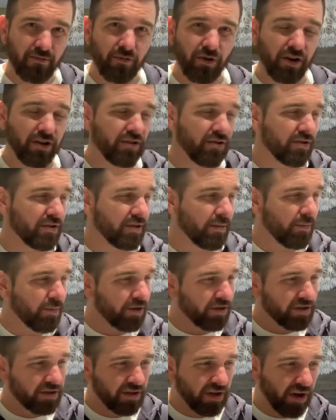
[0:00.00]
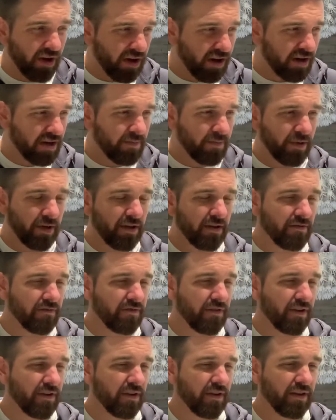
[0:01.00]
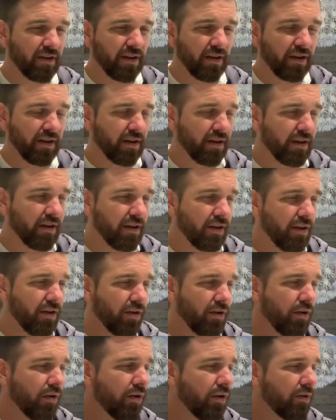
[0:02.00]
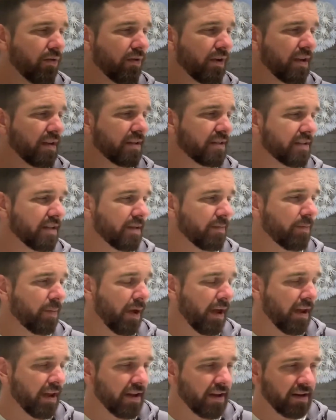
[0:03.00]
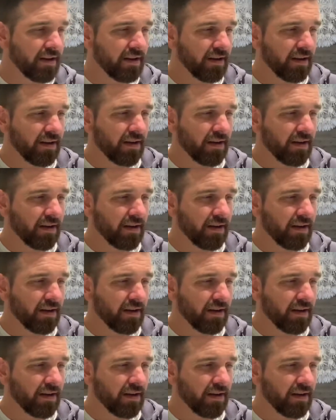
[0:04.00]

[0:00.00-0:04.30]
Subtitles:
What I do is I put a tiny bit of oil into the pan,